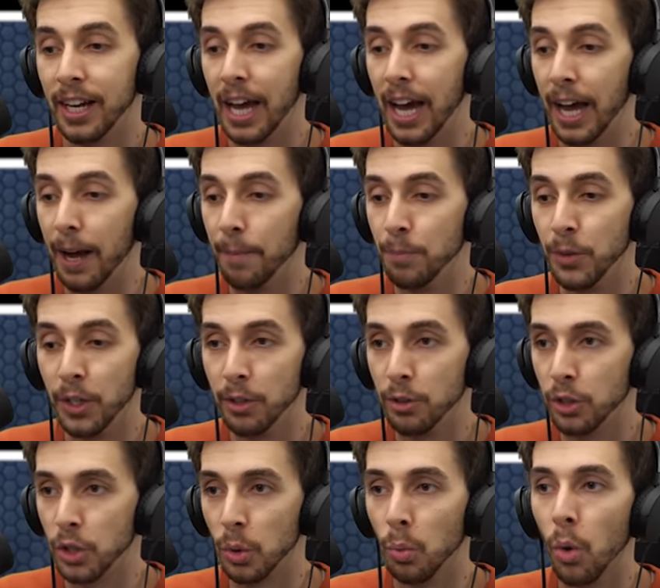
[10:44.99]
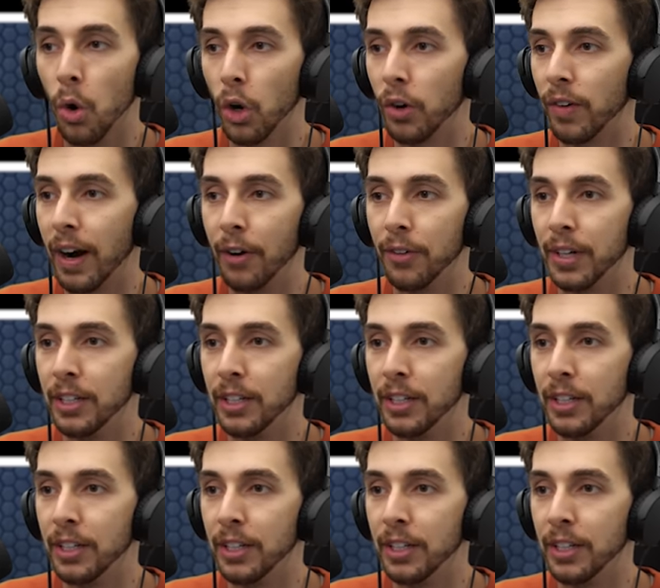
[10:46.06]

Um, you know, just to walk around,